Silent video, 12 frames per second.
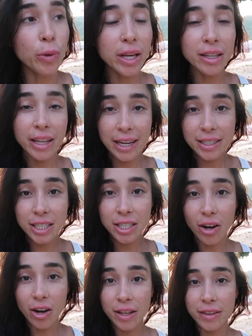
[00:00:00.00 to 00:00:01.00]
We landed
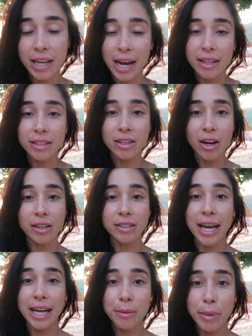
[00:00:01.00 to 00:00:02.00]
on the island
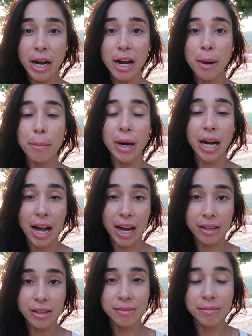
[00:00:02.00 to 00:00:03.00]
called Bangan.